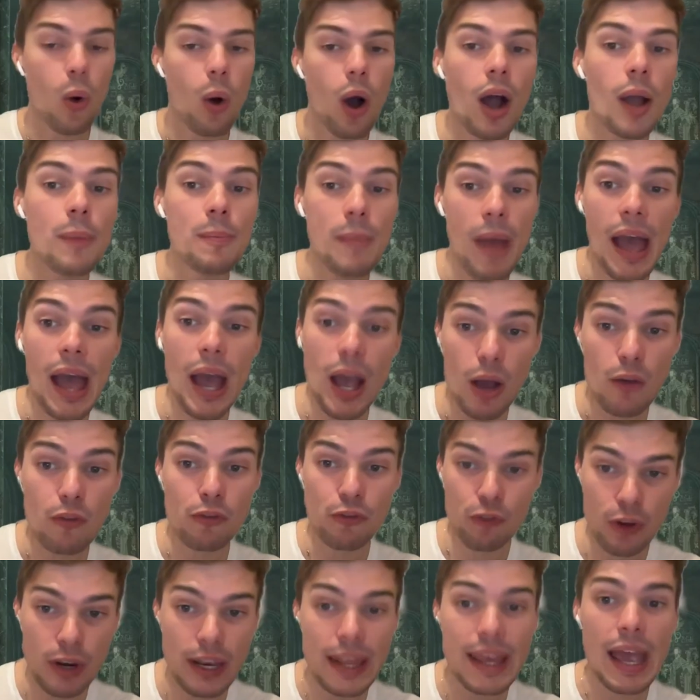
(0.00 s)
I'm
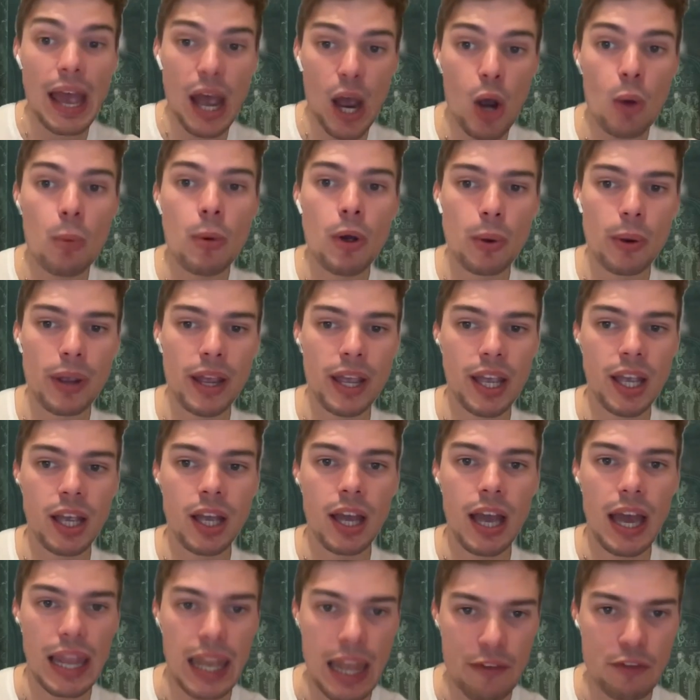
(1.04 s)
fully elbowing
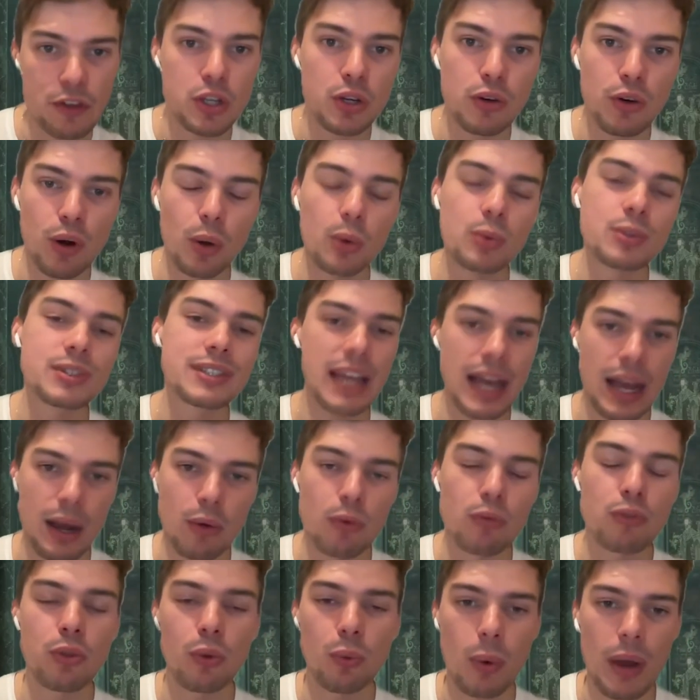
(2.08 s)
11-year-olds out
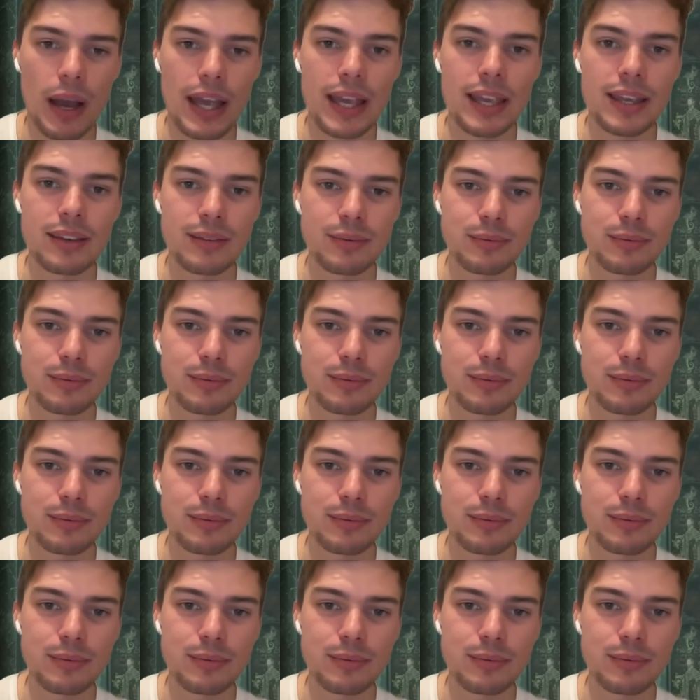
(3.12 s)
of the way.